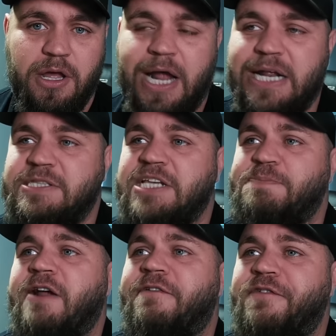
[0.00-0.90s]
And there's
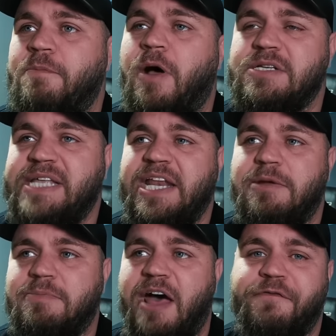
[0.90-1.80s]
been a football
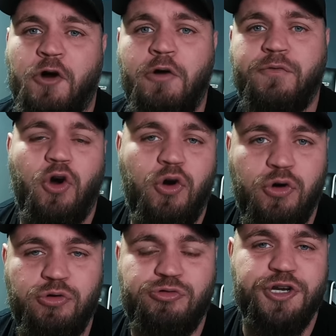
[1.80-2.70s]
stadium there for over
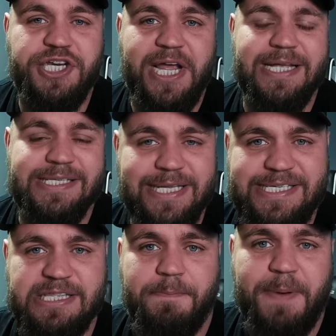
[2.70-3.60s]
100 years, and this
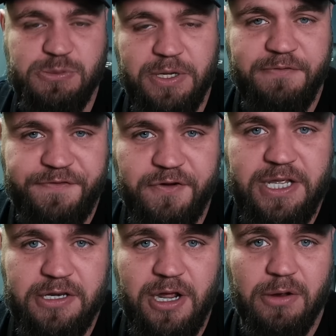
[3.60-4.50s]
is the best we can
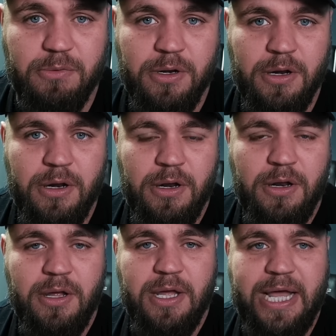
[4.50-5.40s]
fucking do.
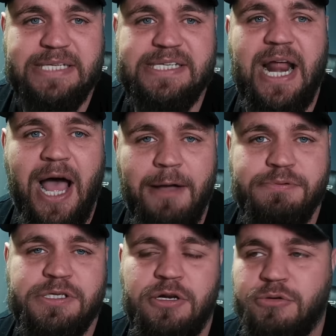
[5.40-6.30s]
It's an
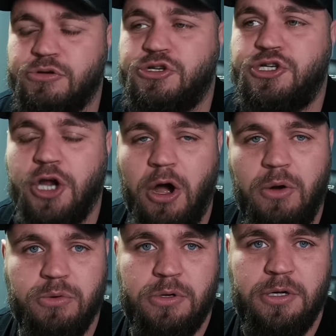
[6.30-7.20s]
absolute
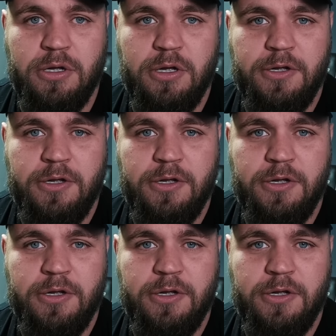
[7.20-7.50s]
joke.